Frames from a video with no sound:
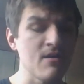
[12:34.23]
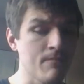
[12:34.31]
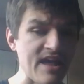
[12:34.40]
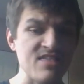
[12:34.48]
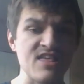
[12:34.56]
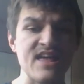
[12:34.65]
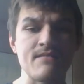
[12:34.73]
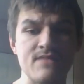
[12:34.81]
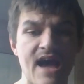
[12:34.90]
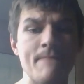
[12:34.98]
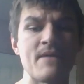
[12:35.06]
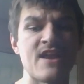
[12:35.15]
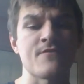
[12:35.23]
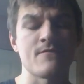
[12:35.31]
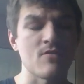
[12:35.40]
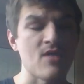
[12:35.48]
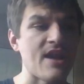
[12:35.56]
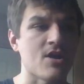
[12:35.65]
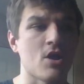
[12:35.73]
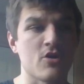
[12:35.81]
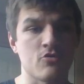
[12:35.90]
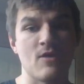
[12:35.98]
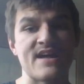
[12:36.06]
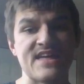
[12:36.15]
Basically, got benefit from a lot of
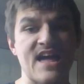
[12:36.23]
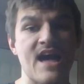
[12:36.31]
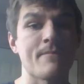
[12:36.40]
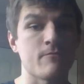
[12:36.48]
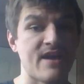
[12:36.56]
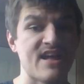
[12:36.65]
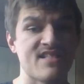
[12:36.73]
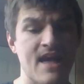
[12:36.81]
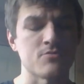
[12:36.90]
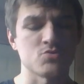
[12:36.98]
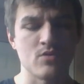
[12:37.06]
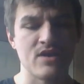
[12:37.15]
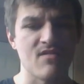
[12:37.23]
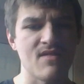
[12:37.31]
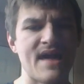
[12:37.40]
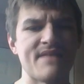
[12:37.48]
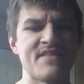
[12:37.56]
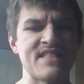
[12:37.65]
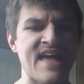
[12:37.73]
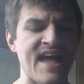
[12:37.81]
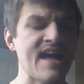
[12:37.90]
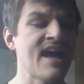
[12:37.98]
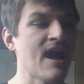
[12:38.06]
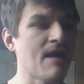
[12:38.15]
cars wrecking out, but ran top 20 a lot of the day.